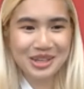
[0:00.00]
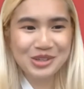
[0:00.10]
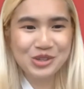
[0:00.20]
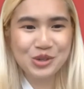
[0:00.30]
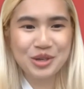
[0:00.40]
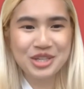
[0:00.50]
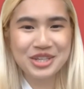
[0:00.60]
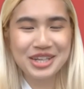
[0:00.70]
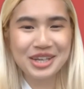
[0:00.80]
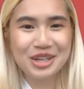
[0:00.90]
so much,
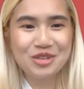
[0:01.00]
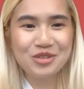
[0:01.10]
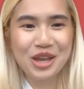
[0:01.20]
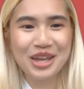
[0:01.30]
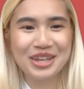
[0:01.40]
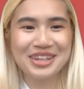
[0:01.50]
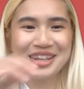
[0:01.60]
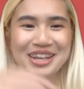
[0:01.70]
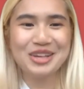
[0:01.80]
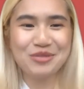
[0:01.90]
Div, and
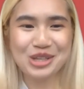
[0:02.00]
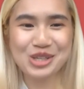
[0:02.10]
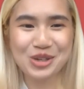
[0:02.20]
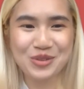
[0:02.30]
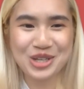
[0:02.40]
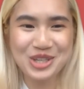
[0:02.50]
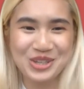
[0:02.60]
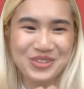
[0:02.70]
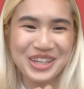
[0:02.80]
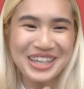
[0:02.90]
it means so much
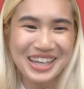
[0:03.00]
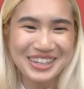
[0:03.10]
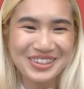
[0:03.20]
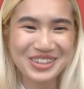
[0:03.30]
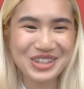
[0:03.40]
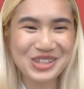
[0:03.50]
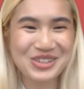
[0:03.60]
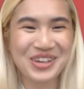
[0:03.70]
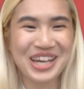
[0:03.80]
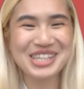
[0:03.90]
to me that you use
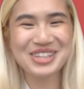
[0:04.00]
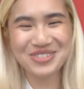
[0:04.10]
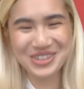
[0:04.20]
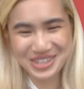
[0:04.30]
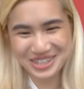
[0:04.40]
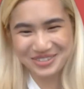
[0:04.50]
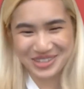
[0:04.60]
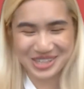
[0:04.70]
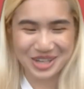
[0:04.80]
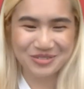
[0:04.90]
me as a positive
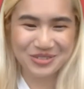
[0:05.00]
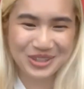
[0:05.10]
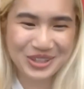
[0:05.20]
example.